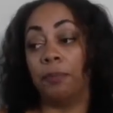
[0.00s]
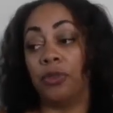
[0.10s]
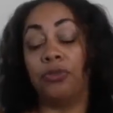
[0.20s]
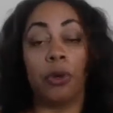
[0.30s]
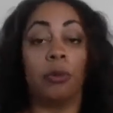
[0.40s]

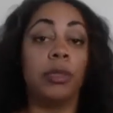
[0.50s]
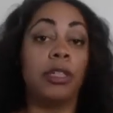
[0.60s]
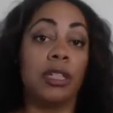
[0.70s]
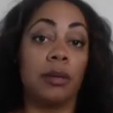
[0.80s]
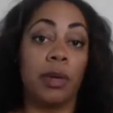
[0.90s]
Before
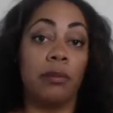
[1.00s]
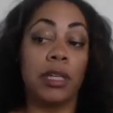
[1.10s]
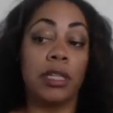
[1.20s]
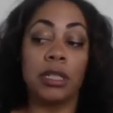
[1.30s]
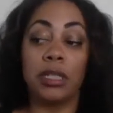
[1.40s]
building
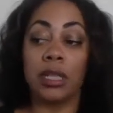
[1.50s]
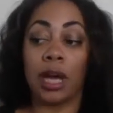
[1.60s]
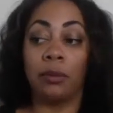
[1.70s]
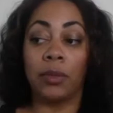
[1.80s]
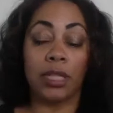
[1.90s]
my
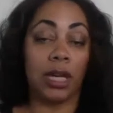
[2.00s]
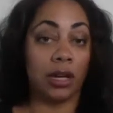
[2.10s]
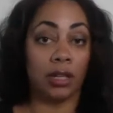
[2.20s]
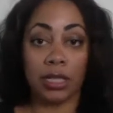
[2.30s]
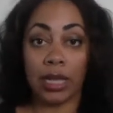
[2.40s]
business, I was a
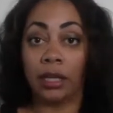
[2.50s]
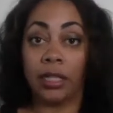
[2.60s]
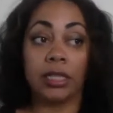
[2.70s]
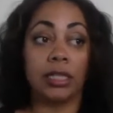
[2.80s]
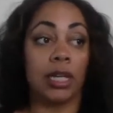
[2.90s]

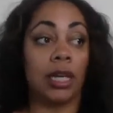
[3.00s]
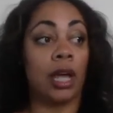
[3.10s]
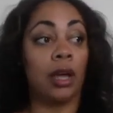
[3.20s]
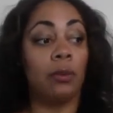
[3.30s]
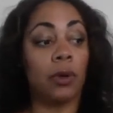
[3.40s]
hairstylist,
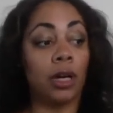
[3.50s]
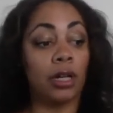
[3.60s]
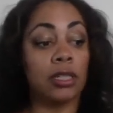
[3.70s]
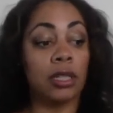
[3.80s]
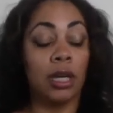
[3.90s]
and I
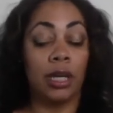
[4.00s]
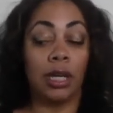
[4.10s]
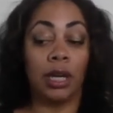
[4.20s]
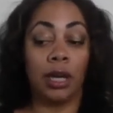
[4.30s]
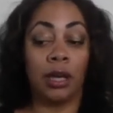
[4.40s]
worked
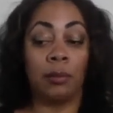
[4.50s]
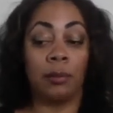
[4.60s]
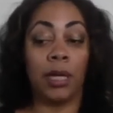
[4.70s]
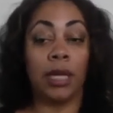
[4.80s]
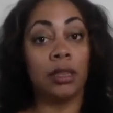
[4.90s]

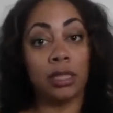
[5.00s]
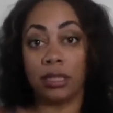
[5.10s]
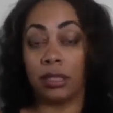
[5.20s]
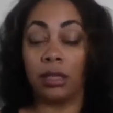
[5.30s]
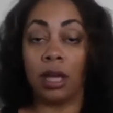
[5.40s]
in
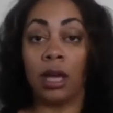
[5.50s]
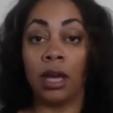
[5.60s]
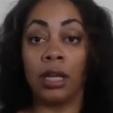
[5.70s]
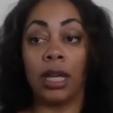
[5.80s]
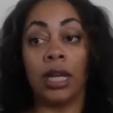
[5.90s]
the
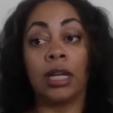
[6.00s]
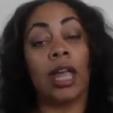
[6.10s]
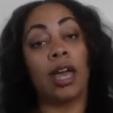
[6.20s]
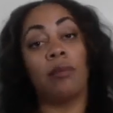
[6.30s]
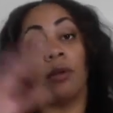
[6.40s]
salon,
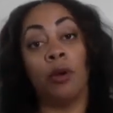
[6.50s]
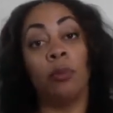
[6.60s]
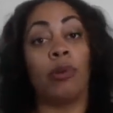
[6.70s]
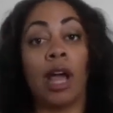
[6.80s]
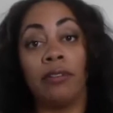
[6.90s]
and I had my
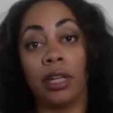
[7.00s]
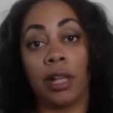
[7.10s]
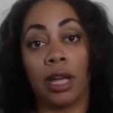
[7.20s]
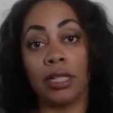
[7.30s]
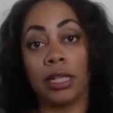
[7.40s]
own
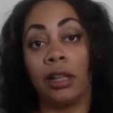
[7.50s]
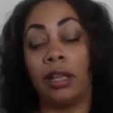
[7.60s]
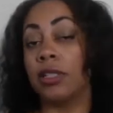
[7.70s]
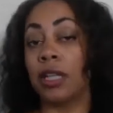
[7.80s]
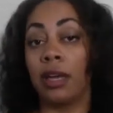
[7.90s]
private
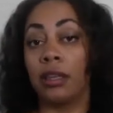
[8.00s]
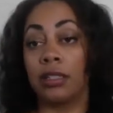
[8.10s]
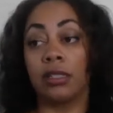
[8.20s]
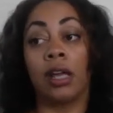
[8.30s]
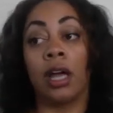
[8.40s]
clientele outside
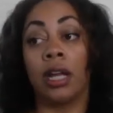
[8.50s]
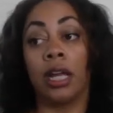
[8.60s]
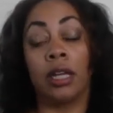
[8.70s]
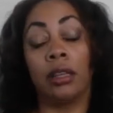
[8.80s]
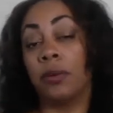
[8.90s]
the
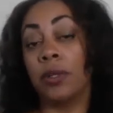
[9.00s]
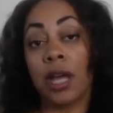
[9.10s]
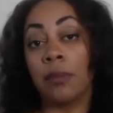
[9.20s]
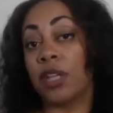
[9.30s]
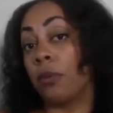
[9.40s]
salon. And there were
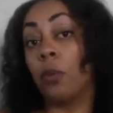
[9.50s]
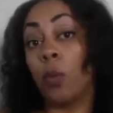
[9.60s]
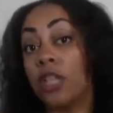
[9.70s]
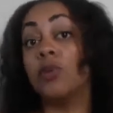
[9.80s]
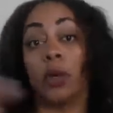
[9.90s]
times I
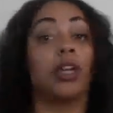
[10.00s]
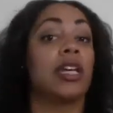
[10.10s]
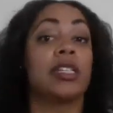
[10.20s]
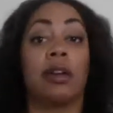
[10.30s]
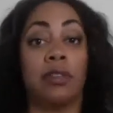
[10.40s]
was
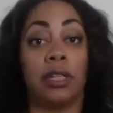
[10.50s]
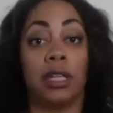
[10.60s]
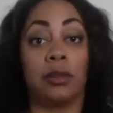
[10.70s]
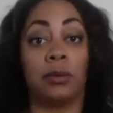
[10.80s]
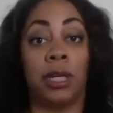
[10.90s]
working 7
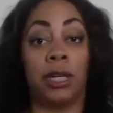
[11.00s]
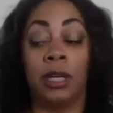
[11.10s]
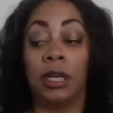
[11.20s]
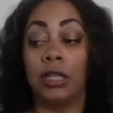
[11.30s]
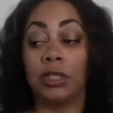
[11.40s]
days a week.
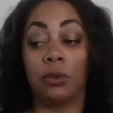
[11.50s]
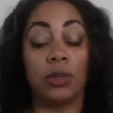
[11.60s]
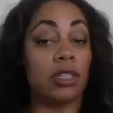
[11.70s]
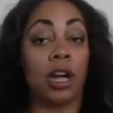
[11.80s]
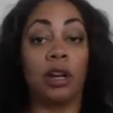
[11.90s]
So
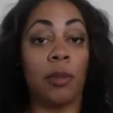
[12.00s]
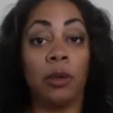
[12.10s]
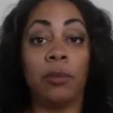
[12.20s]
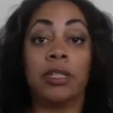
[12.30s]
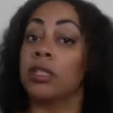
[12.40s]
with starting
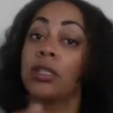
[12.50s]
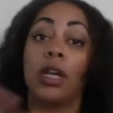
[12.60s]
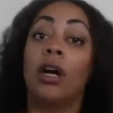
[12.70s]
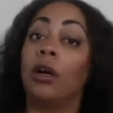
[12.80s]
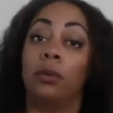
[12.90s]
my own business,
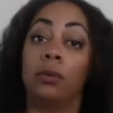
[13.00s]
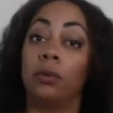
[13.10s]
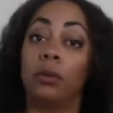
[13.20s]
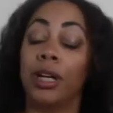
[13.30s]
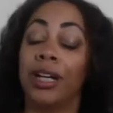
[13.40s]
no,
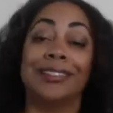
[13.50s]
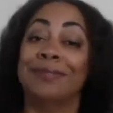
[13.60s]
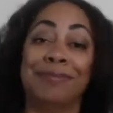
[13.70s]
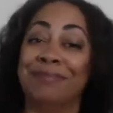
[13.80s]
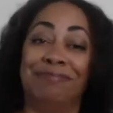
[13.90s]

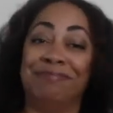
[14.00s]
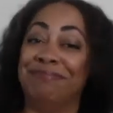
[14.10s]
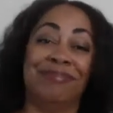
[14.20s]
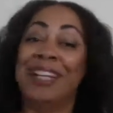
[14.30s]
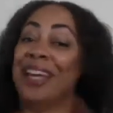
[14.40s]

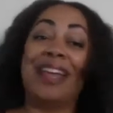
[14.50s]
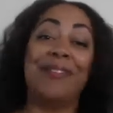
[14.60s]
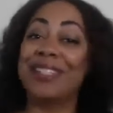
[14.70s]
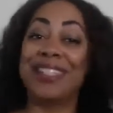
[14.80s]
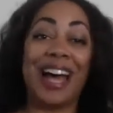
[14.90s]
that
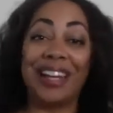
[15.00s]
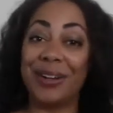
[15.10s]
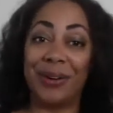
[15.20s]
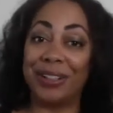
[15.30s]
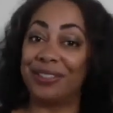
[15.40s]
was not a
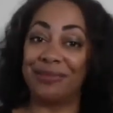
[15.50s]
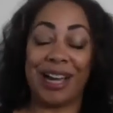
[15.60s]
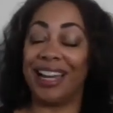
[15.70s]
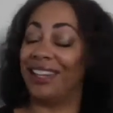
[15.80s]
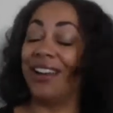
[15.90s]
goal of
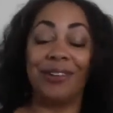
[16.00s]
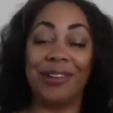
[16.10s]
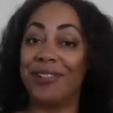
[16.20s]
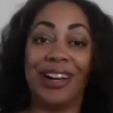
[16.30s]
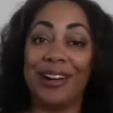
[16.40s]
mine. No.
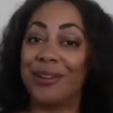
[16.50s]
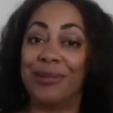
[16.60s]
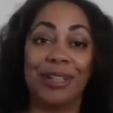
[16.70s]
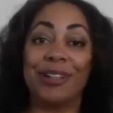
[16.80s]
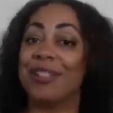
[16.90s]

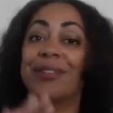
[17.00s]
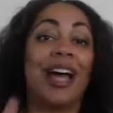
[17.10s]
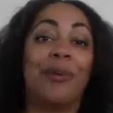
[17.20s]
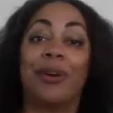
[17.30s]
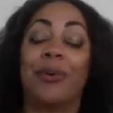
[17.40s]
Miriam does not
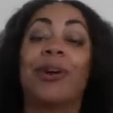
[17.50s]
want to work